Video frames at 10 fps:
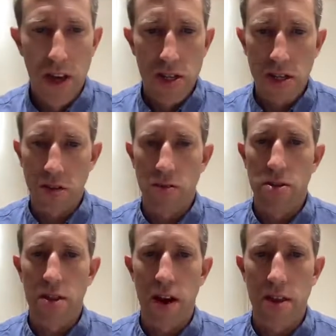So
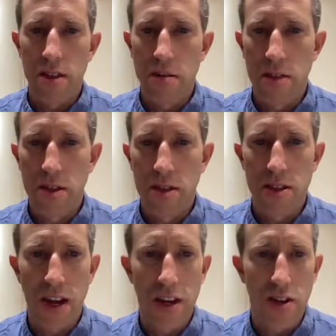the
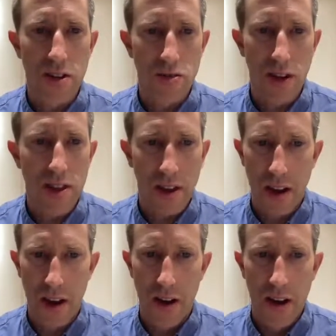tiger is right
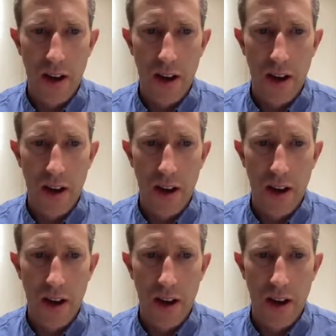there,